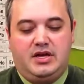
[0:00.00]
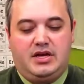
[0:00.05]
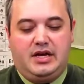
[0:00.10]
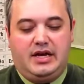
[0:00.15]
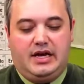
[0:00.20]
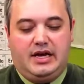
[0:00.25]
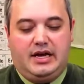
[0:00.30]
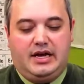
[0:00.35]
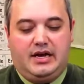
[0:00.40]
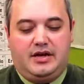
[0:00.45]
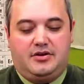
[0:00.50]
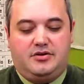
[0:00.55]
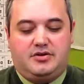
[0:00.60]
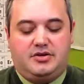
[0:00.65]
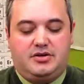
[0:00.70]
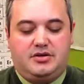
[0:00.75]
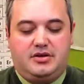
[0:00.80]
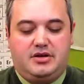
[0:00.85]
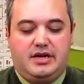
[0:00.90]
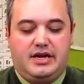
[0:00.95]

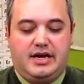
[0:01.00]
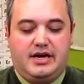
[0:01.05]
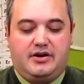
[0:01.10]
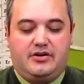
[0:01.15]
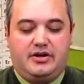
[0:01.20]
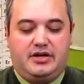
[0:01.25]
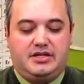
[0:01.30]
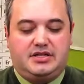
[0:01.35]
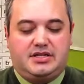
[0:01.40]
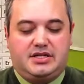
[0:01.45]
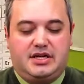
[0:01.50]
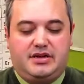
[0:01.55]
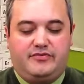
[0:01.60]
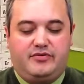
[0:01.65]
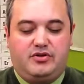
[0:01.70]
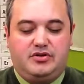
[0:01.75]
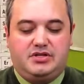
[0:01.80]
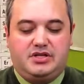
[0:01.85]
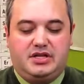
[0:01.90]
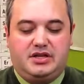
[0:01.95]
and now instead of
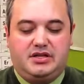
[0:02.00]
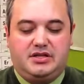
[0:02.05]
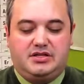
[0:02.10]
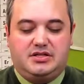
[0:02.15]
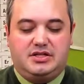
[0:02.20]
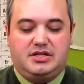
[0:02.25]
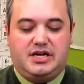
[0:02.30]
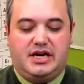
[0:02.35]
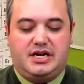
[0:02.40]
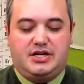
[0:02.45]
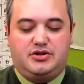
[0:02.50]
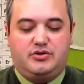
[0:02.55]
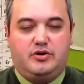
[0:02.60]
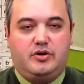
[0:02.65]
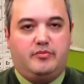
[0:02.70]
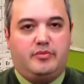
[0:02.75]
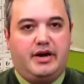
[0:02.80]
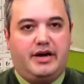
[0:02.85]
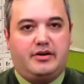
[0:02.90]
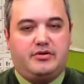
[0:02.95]
using this attached to a
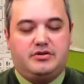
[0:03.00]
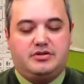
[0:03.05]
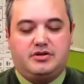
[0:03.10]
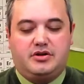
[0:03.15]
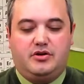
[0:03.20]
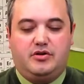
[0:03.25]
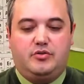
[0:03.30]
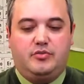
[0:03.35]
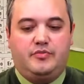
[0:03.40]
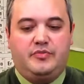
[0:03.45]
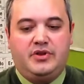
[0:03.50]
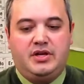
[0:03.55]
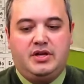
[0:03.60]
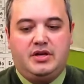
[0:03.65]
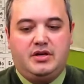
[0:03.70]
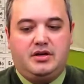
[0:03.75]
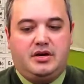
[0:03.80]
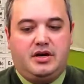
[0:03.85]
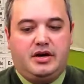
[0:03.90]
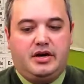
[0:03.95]
microscope
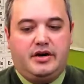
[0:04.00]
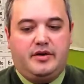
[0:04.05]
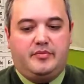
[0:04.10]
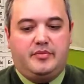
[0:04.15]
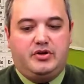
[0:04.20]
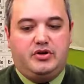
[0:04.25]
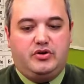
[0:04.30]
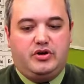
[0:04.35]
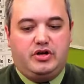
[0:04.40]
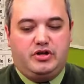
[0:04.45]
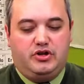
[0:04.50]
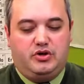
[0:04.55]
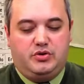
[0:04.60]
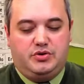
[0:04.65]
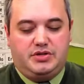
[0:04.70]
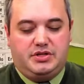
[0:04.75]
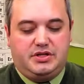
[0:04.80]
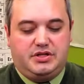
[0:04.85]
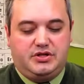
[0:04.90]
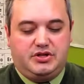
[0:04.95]
um, you can
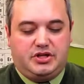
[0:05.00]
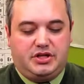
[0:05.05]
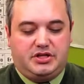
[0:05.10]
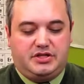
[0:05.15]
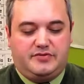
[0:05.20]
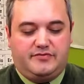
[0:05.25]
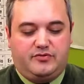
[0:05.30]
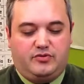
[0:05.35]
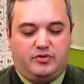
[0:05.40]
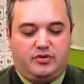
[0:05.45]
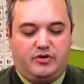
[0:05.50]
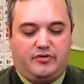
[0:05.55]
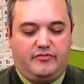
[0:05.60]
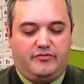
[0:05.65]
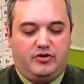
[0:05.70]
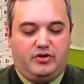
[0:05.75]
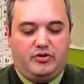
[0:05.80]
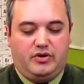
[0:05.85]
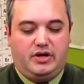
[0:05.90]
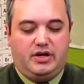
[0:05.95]
use it just for
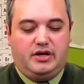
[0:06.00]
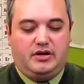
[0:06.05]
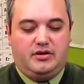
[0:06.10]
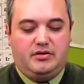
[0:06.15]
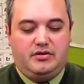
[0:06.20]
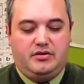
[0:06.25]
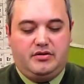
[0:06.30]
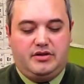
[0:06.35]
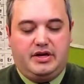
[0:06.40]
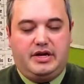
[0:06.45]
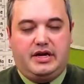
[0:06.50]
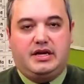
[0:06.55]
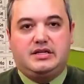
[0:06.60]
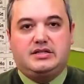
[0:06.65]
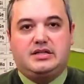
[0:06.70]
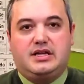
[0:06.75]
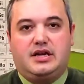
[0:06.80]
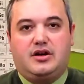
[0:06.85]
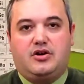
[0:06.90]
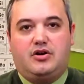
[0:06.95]
viewing things
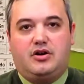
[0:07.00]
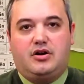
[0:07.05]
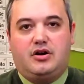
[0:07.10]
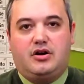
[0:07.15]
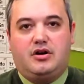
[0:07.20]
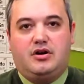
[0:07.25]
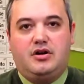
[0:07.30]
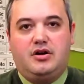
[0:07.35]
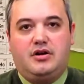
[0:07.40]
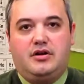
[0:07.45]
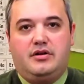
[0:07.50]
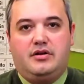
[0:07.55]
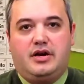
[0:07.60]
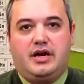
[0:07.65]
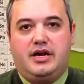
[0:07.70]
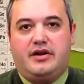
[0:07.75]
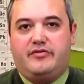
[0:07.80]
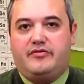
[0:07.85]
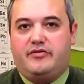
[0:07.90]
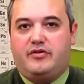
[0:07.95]
that are
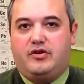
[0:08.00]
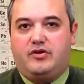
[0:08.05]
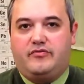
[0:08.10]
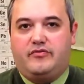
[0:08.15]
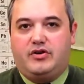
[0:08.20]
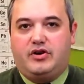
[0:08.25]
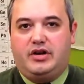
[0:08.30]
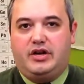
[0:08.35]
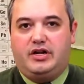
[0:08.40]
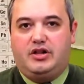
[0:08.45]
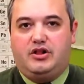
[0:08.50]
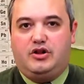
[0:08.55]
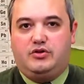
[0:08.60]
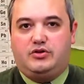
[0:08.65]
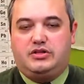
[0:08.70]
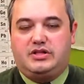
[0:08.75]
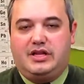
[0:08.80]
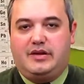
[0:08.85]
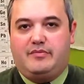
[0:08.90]
kind of very closely